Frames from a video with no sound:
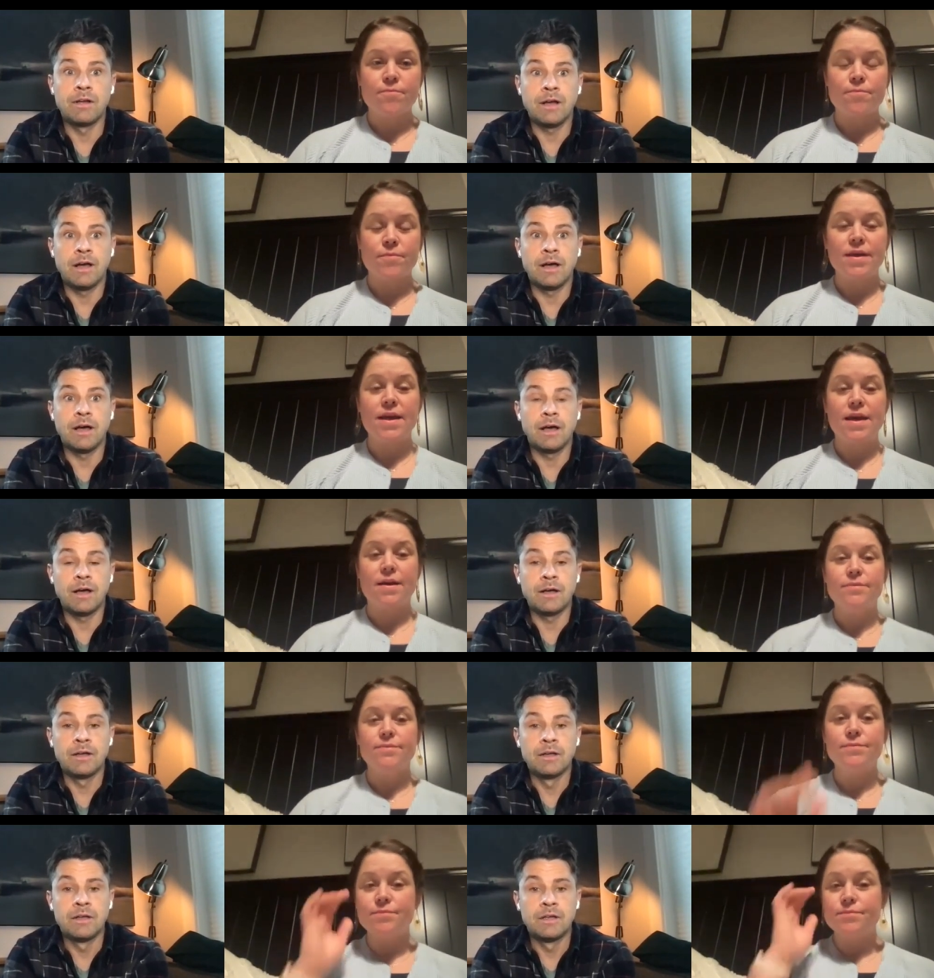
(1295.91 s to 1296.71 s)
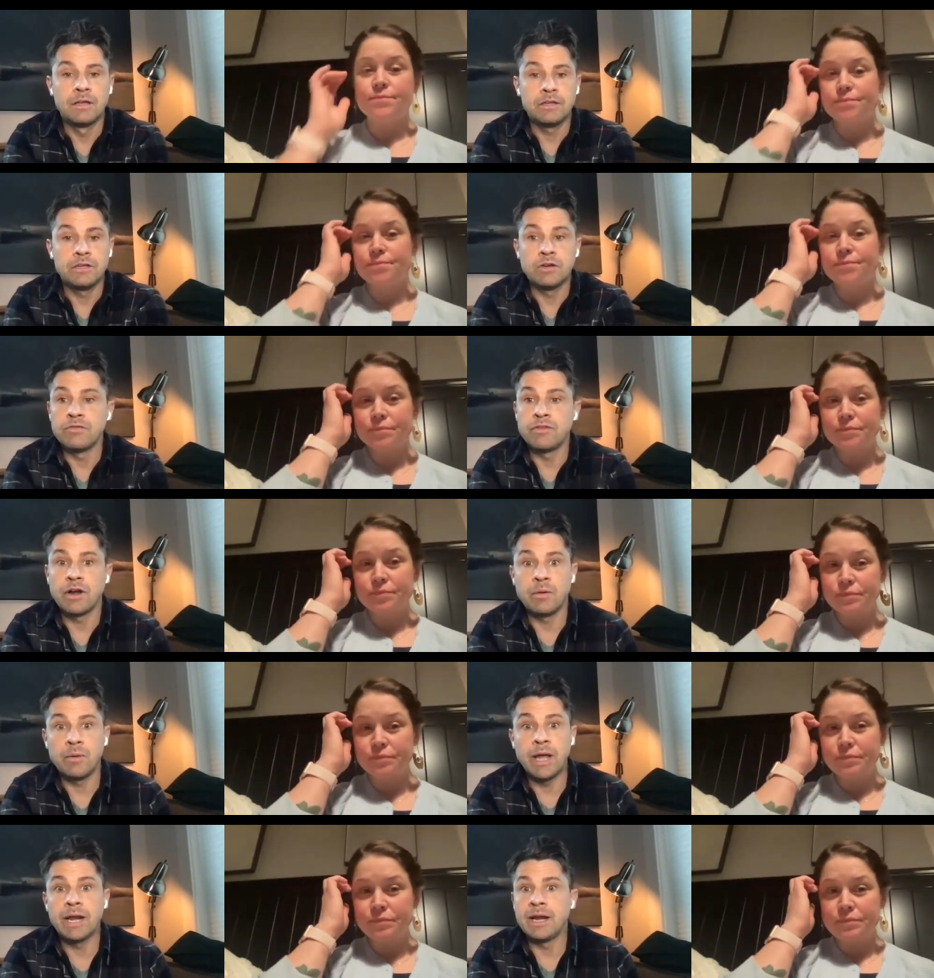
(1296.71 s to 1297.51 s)
Speaker 1: Uh, you're
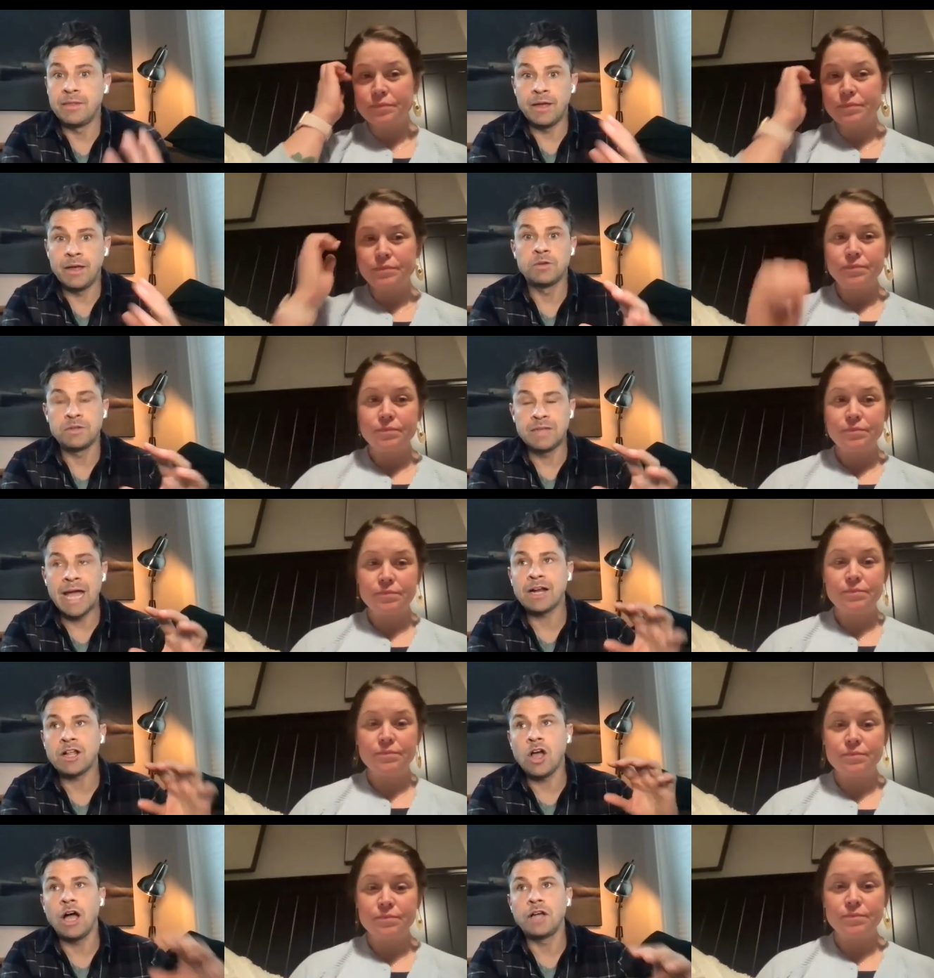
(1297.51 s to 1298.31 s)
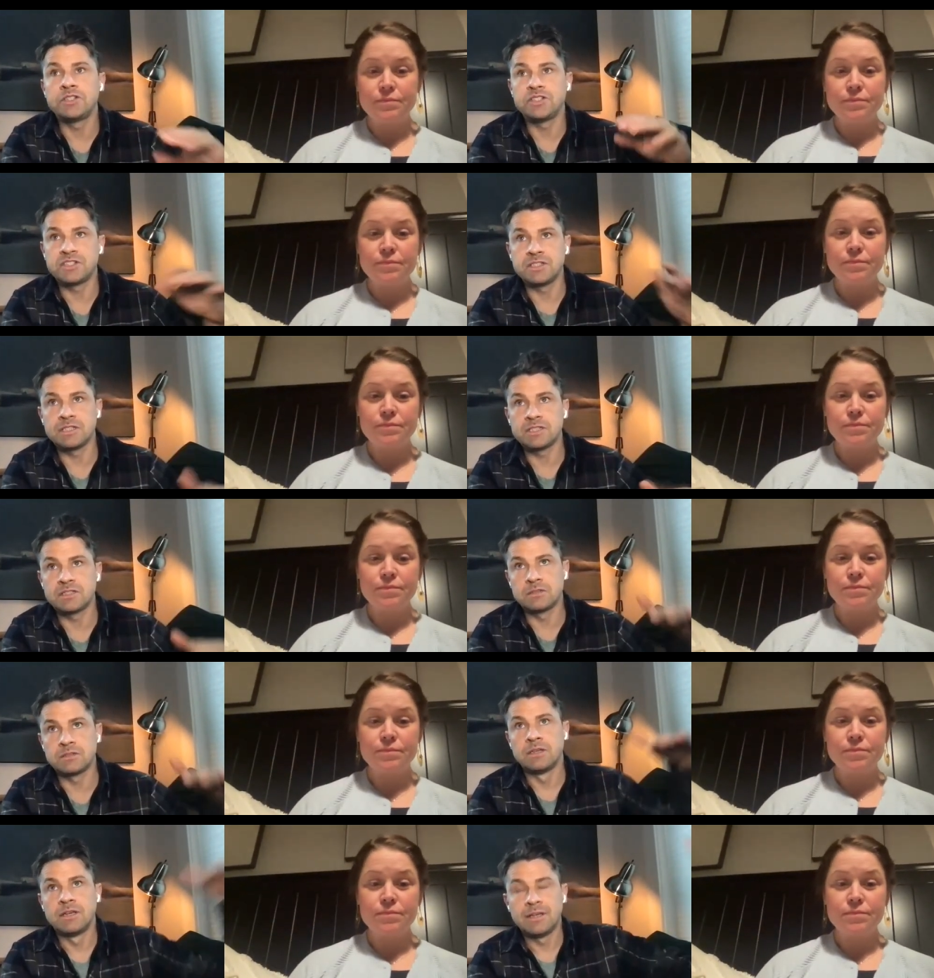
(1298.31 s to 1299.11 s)
very right. And now that
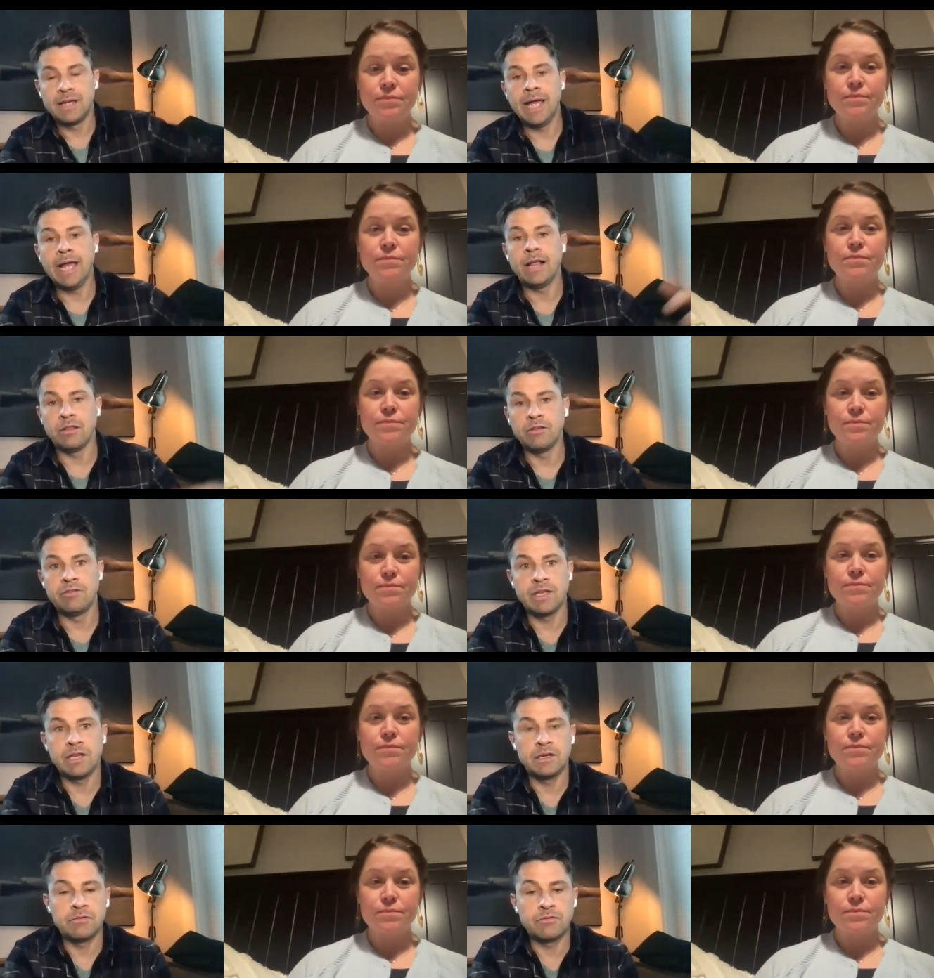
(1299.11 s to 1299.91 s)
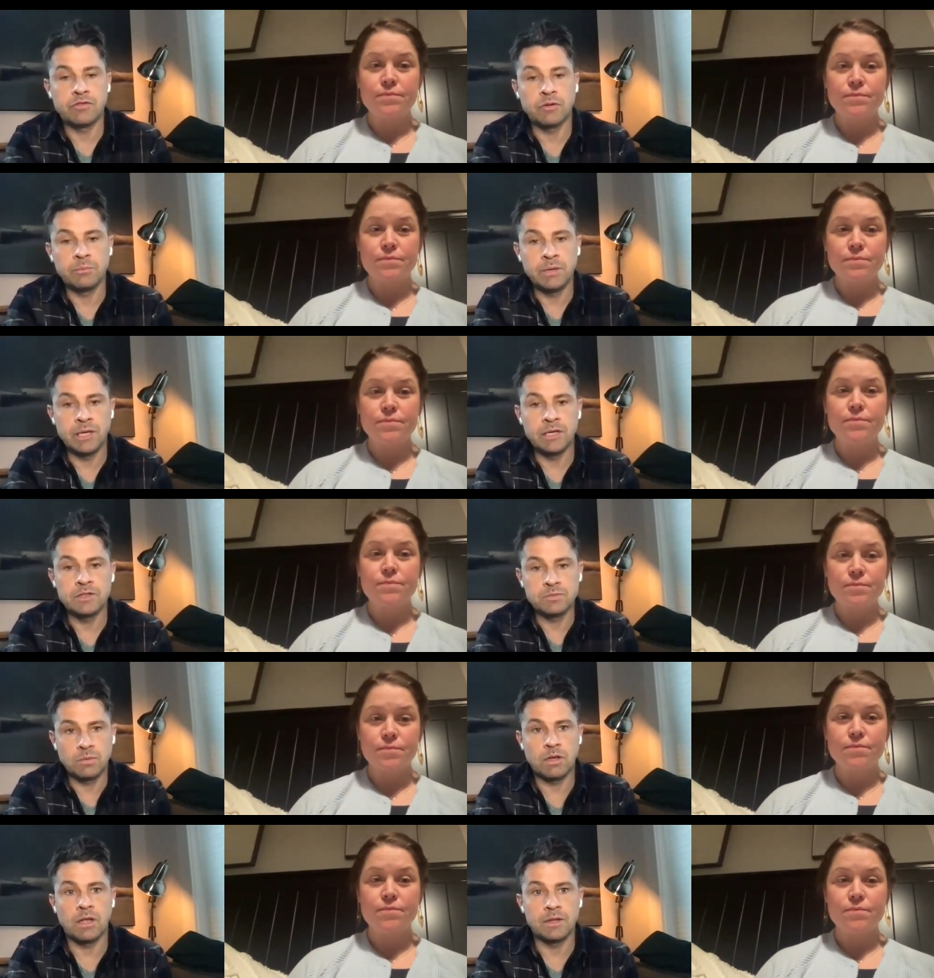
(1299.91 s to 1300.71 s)
consciousness elevated for me
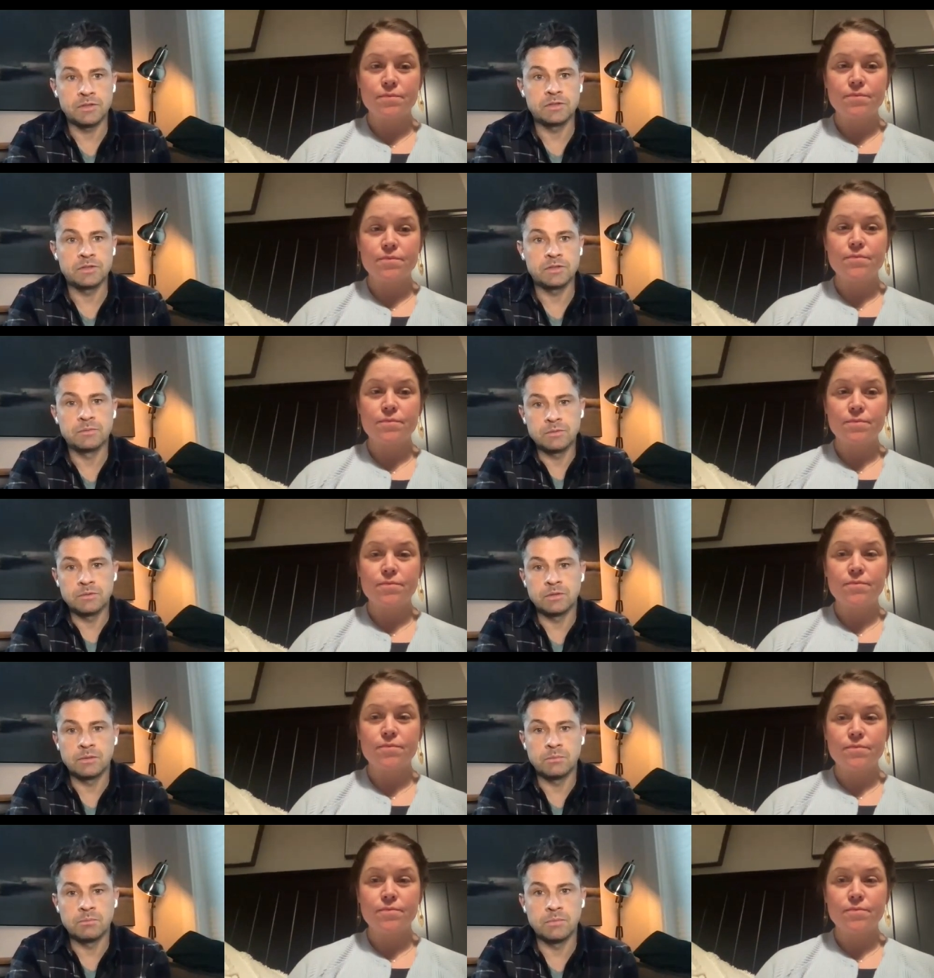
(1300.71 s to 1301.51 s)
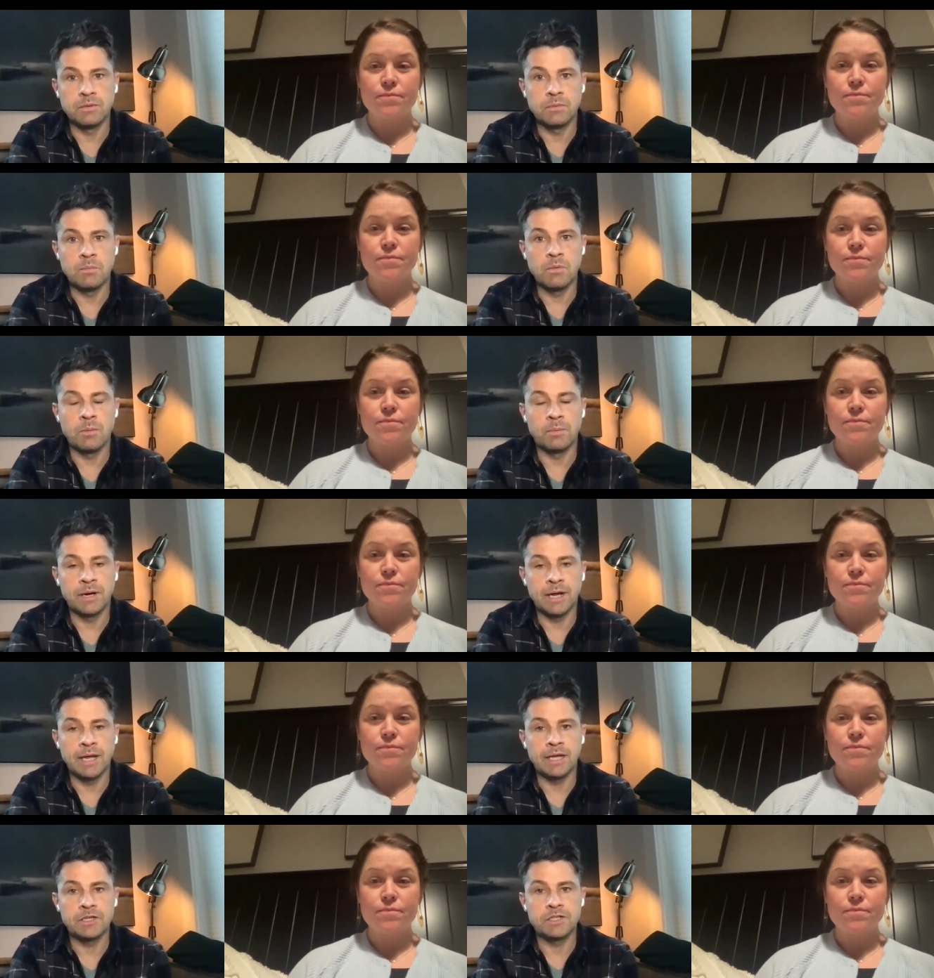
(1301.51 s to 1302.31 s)
as well as the
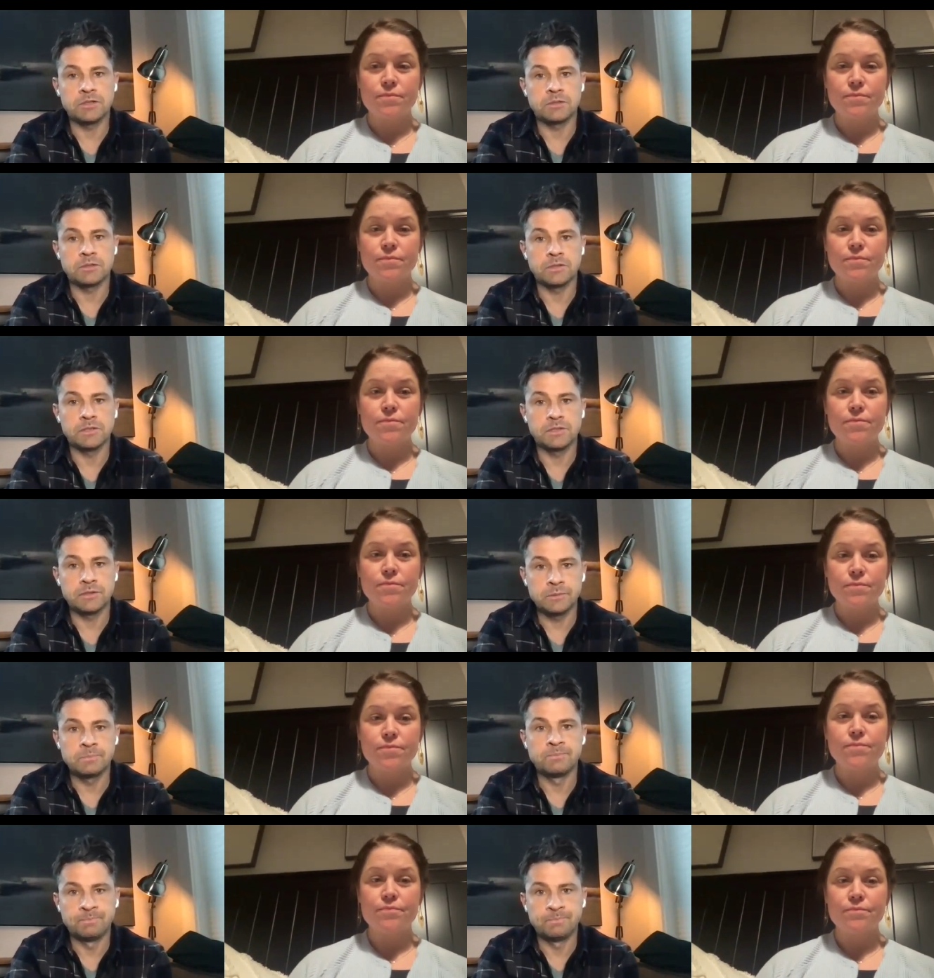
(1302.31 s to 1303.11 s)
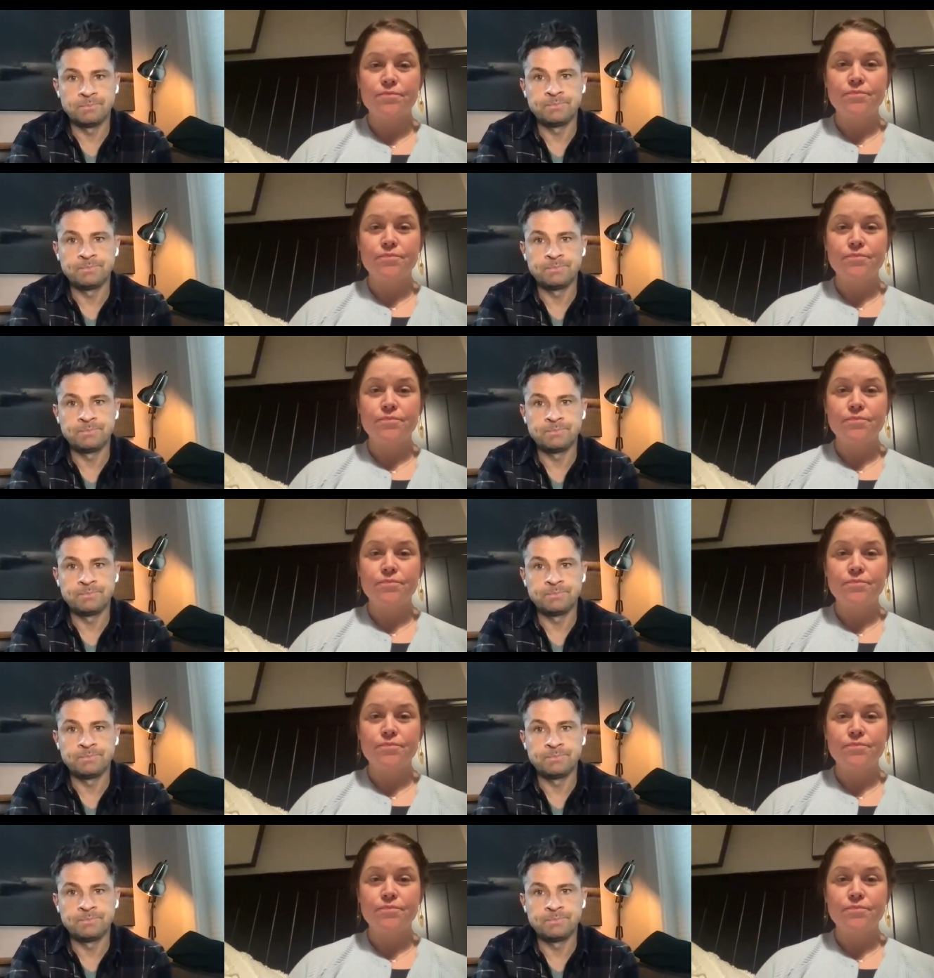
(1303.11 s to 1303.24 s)
moment I had children too.